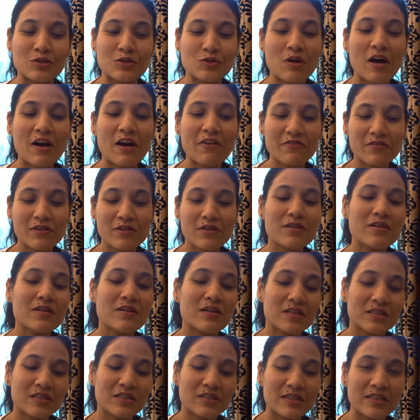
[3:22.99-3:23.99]
So
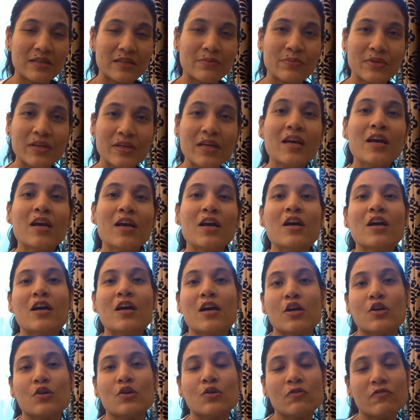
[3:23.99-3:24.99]
after 3B,
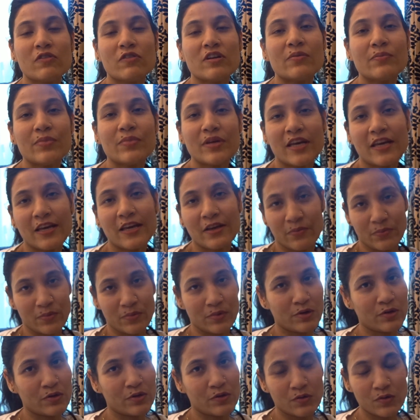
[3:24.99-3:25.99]
you will be
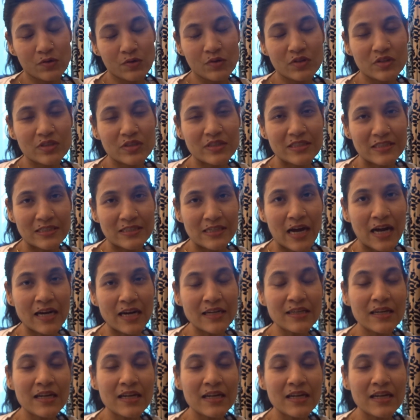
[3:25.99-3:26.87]
able to start